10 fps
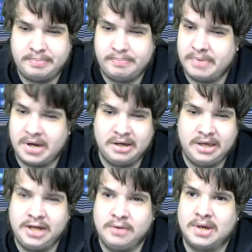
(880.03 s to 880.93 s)
but
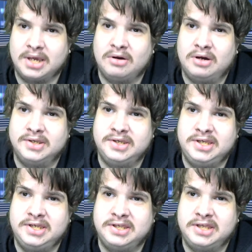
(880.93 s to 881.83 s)
anyway guys,
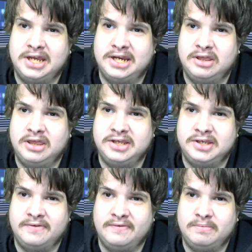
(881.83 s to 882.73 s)
this is the end of This
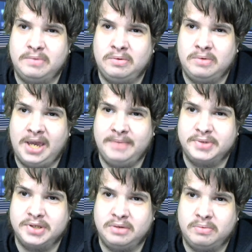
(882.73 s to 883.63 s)
Is Football
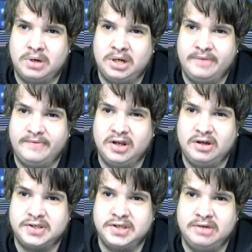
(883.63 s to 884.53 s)
episode one. If you'd
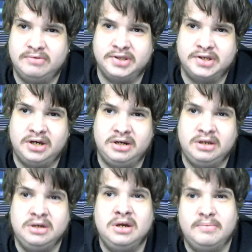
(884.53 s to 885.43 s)
like to see it return,
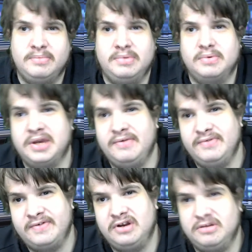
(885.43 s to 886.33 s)
give
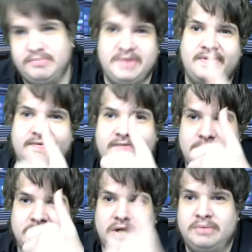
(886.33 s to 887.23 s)
us a big fat
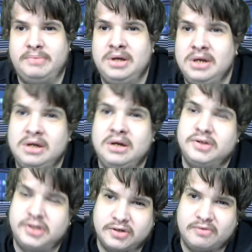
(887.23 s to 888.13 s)
thumbs up,
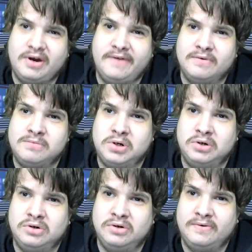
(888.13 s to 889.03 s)
subscribe for
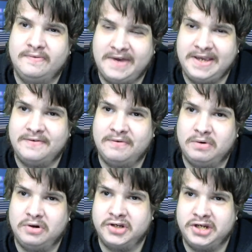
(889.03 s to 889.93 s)
more. Thanks for
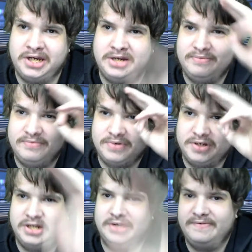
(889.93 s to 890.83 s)
watching,
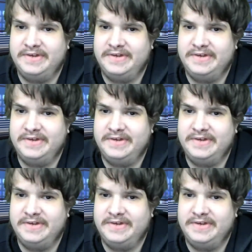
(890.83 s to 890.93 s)
ciao for